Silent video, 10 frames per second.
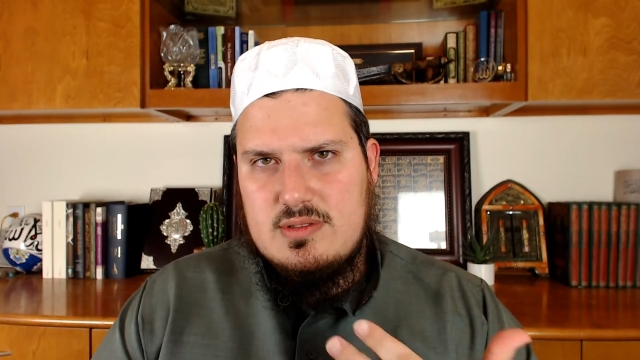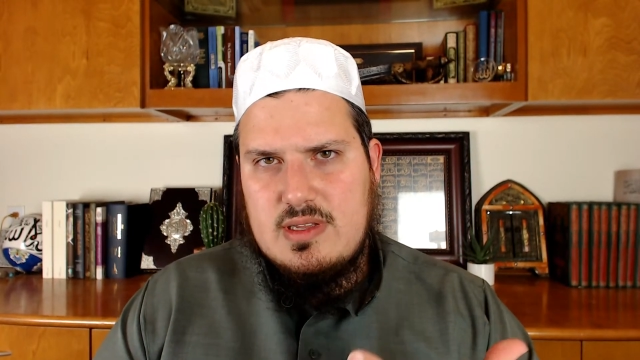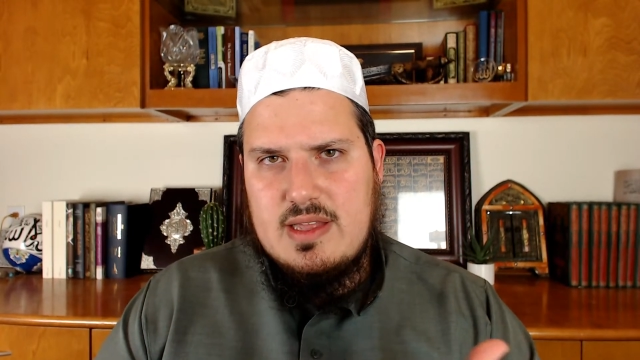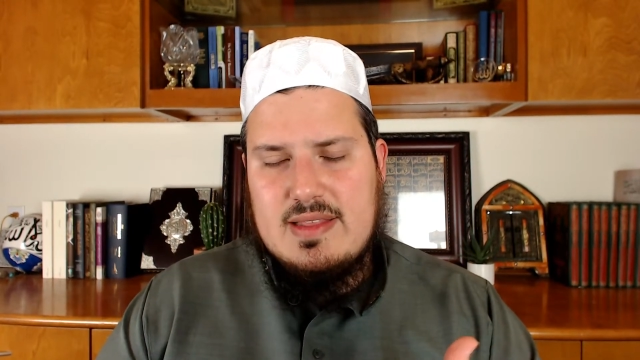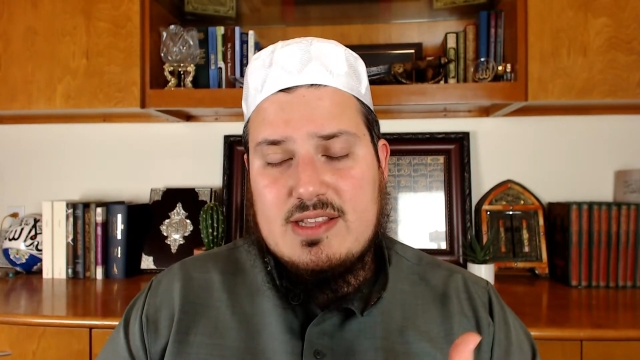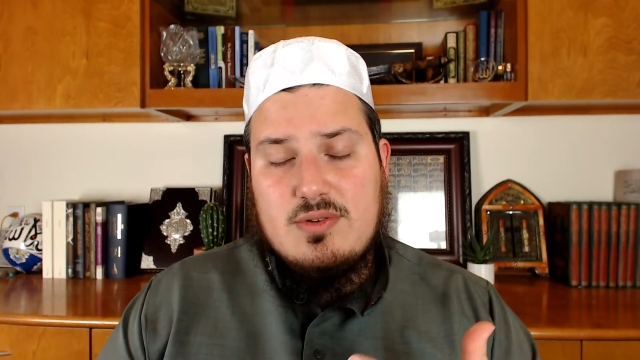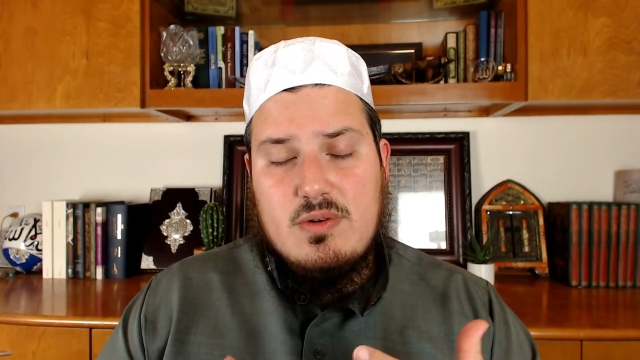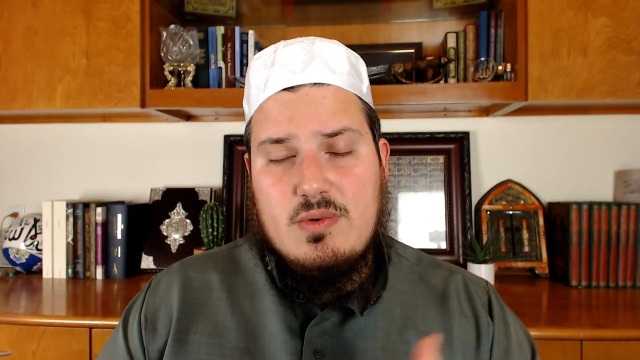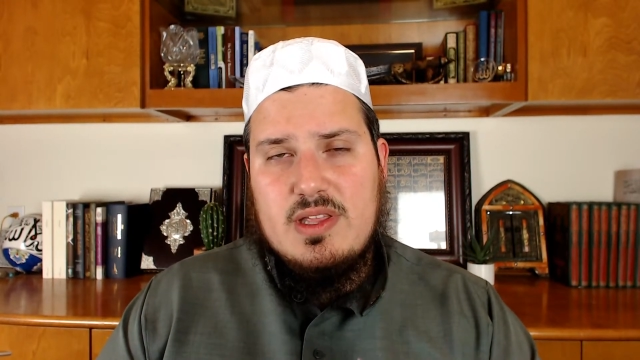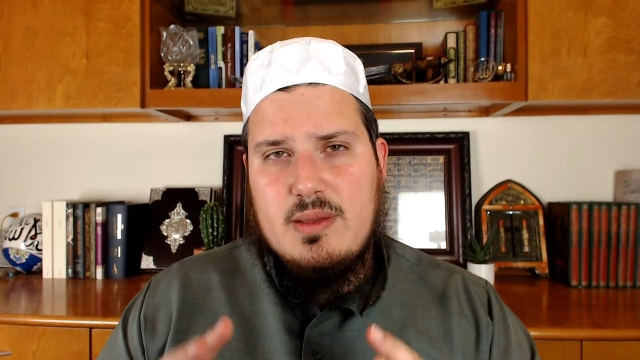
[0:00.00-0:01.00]
And that's what
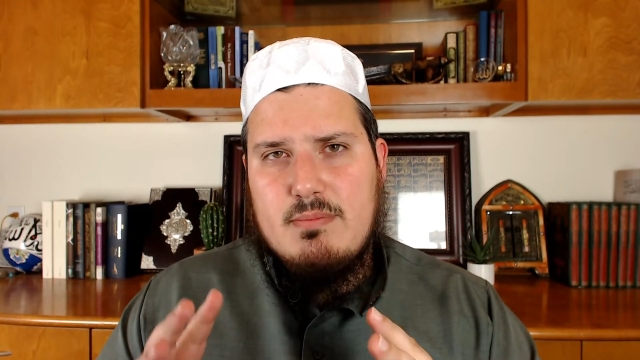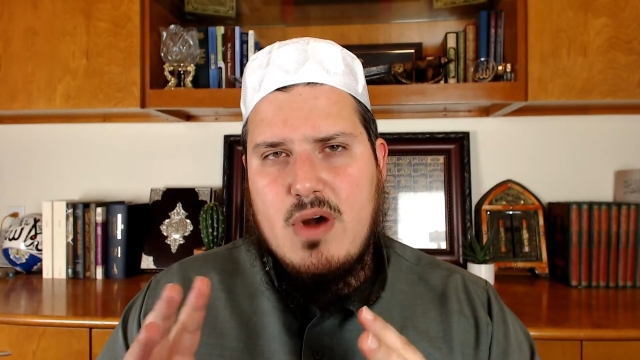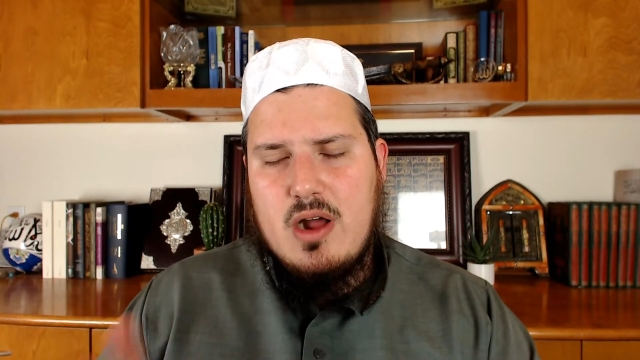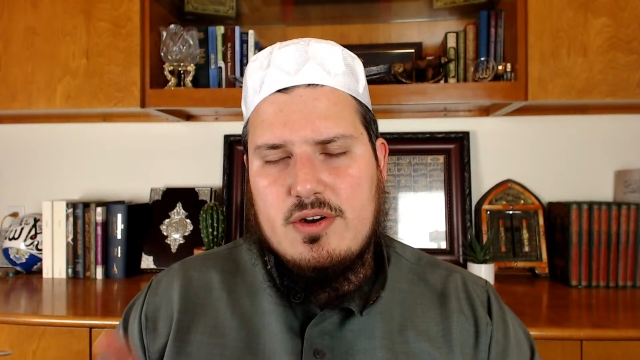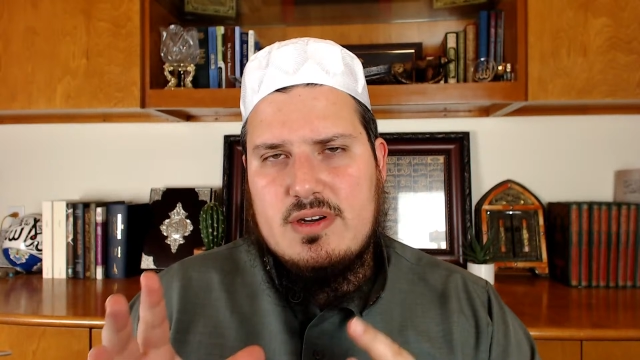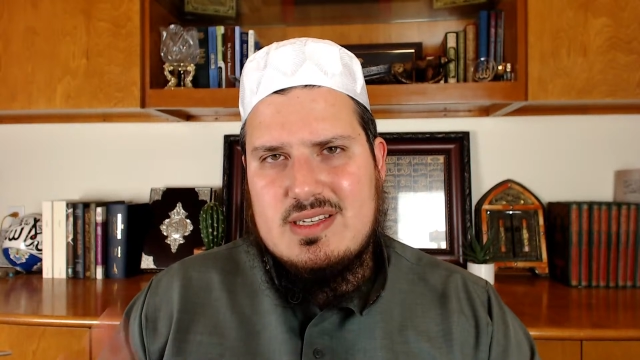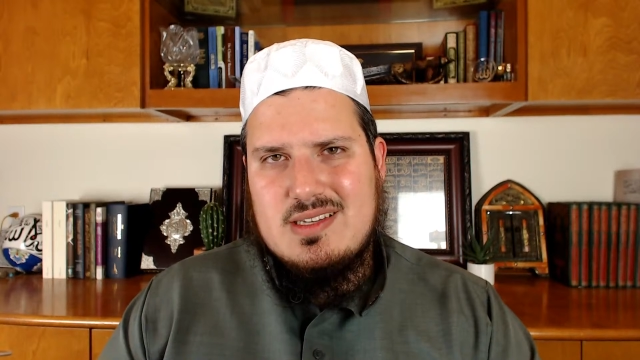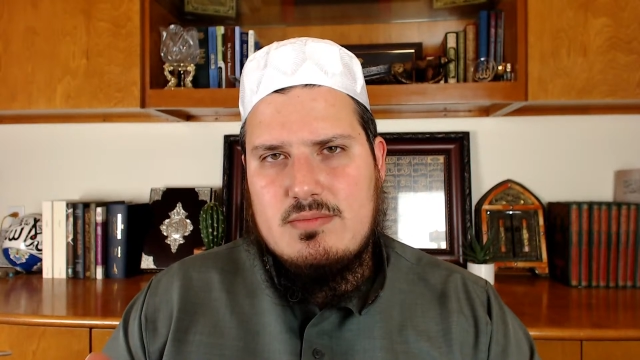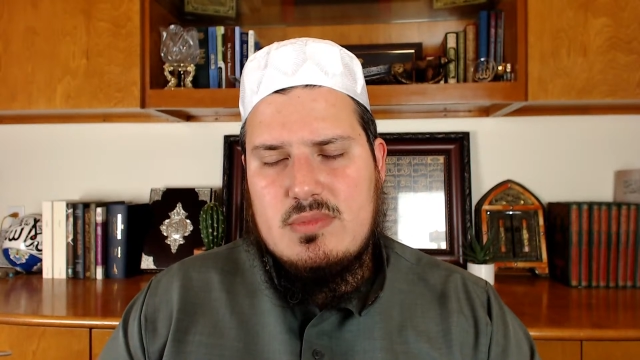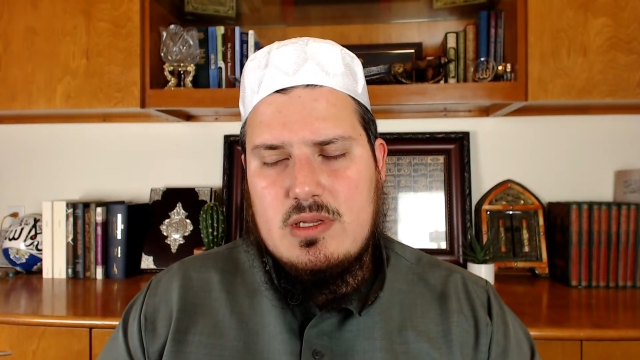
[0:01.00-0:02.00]
really
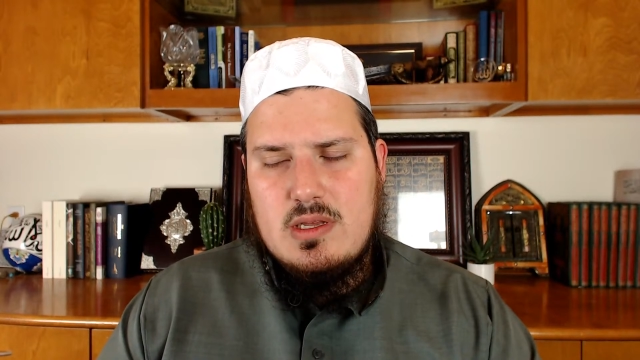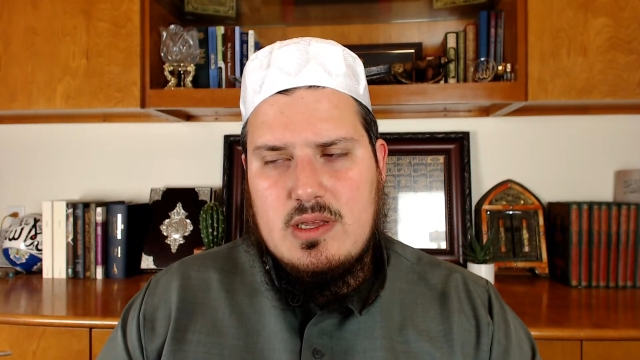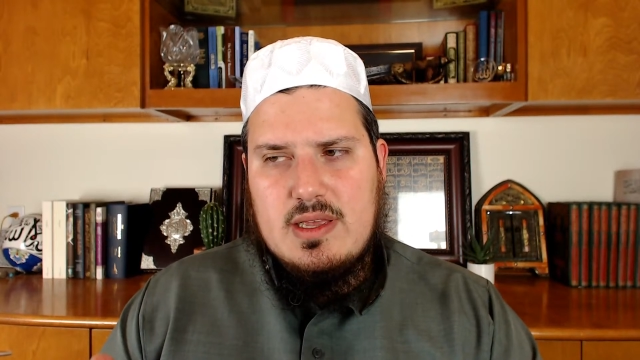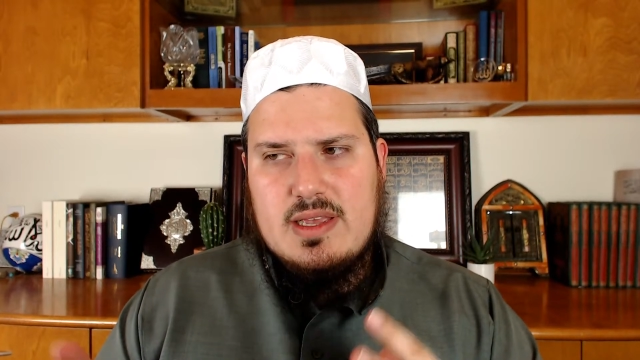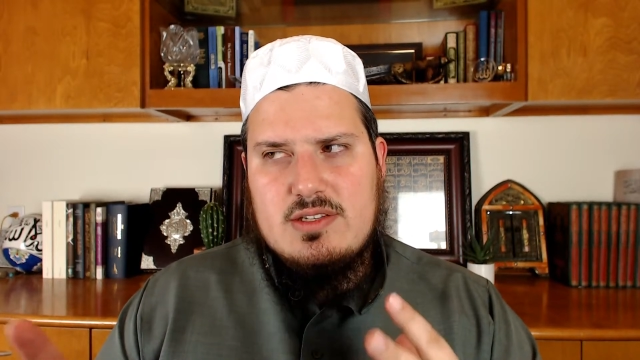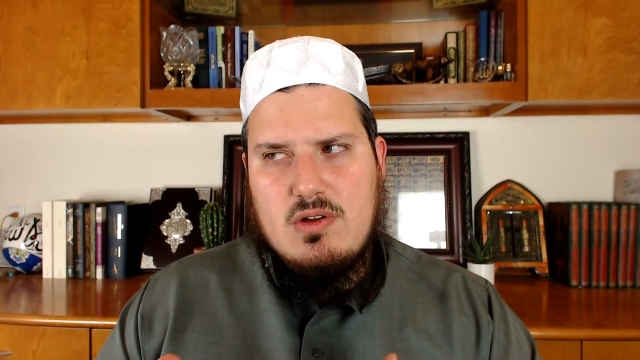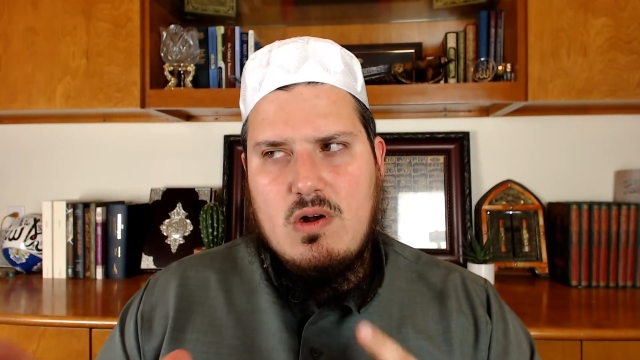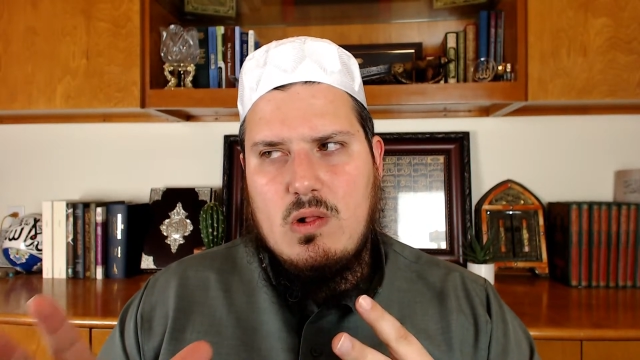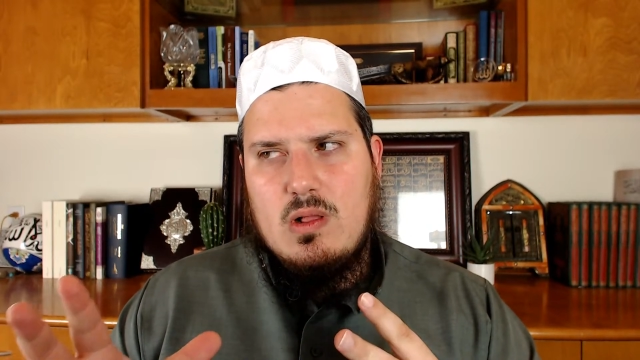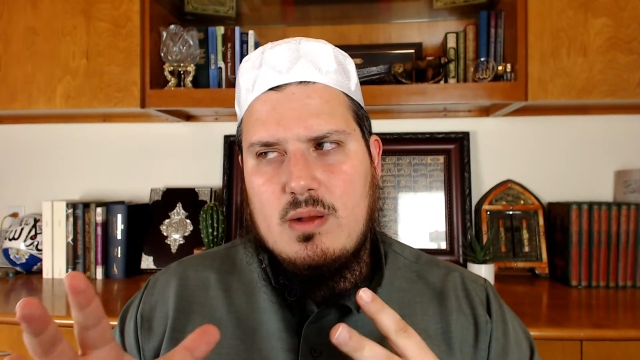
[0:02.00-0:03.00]
modernism is
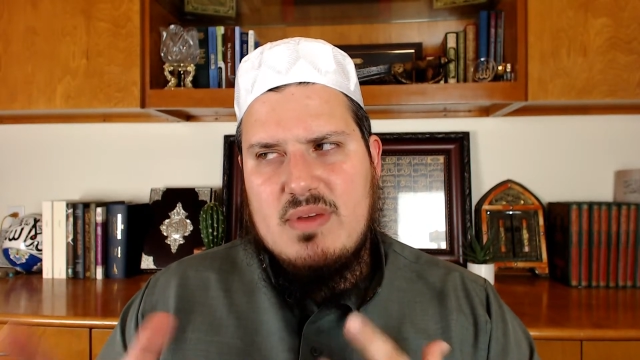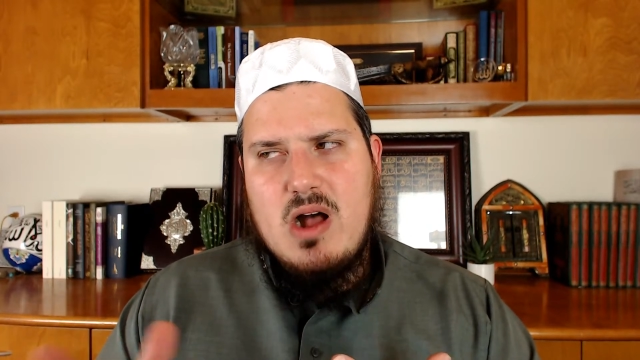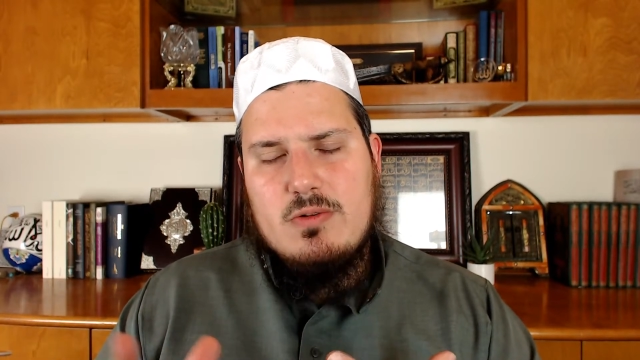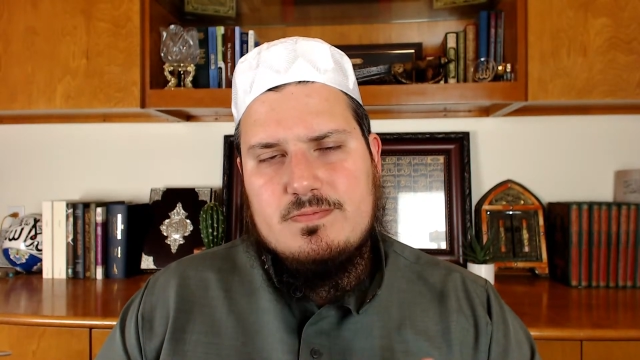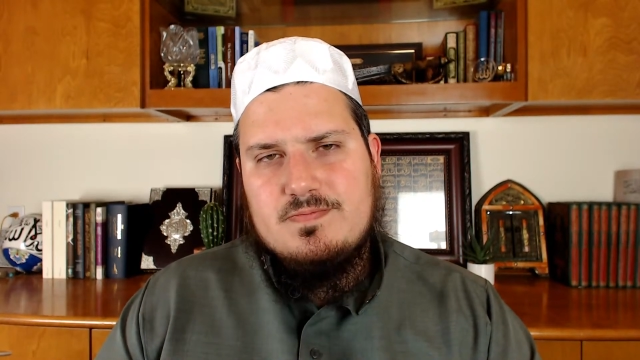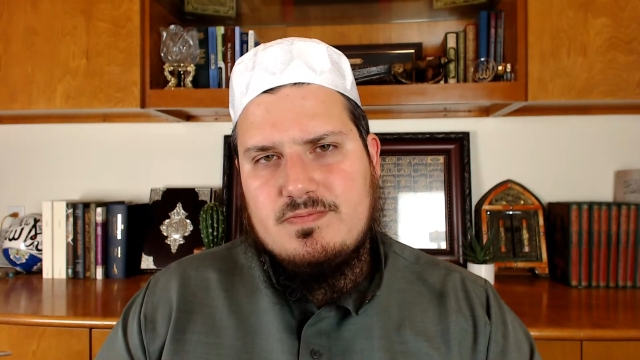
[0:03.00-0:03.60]
all about.